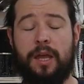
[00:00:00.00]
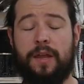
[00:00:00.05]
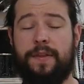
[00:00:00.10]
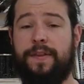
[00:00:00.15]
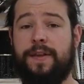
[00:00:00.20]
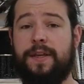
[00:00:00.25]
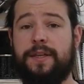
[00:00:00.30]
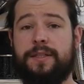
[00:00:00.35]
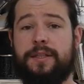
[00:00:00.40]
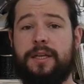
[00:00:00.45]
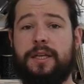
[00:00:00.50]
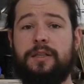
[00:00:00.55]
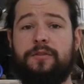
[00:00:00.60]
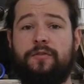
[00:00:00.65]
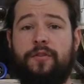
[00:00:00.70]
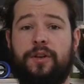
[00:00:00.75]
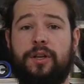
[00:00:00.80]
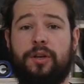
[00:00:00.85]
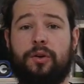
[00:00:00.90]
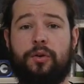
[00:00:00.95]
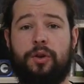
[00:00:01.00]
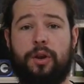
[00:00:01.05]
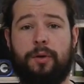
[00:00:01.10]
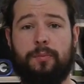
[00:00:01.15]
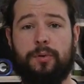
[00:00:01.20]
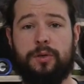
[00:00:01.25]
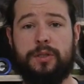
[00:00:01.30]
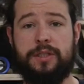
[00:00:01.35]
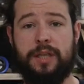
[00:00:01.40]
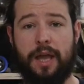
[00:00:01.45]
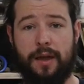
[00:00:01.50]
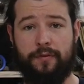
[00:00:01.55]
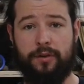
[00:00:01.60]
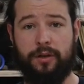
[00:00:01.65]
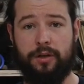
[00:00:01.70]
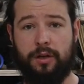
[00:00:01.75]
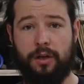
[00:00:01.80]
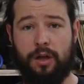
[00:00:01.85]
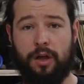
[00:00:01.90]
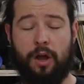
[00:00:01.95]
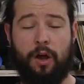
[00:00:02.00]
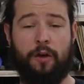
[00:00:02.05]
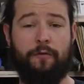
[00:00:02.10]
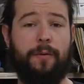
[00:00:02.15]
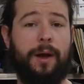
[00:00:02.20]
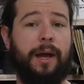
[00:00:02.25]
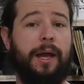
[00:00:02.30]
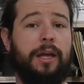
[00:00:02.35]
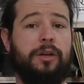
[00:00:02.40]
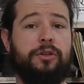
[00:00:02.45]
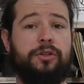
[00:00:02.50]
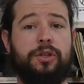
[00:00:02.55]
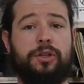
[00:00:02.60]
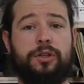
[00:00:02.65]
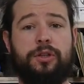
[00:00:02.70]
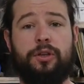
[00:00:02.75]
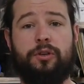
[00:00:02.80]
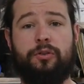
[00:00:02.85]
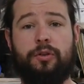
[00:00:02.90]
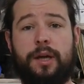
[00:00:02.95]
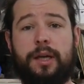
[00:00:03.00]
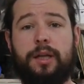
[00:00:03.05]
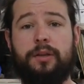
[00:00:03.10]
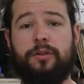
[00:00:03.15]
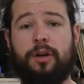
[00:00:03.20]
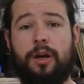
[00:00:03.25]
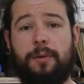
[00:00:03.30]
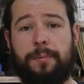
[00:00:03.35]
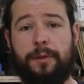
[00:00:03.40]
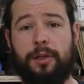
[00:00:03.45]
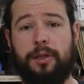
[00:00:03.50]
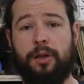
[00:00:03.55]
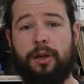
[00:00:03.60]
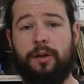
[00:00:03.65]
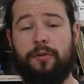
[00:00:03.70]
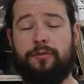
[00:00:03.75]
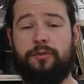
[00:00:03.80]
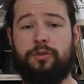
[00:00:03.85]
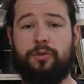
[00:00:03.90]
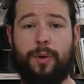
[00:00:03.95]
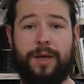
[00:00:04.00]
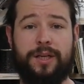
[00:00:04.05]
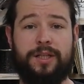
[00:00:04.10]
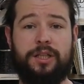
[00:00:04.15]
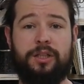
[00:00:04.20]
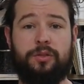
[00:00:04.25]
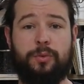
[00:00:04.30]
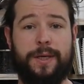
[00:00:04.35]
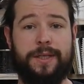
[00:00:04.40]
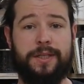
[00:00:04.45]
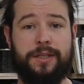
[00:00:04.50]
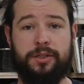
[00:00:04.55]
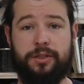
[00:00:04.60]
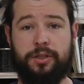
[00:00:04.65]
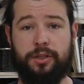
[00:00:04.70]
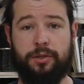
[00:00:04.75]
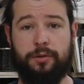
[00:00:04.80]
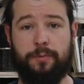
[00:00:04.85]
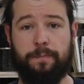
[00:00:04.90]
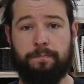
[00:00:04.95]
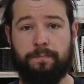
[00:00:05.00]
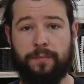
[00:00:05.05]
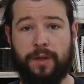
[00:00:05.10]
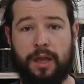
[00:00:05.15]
This is video number 7 of my entry to the Great Guitar Build-Off 2022.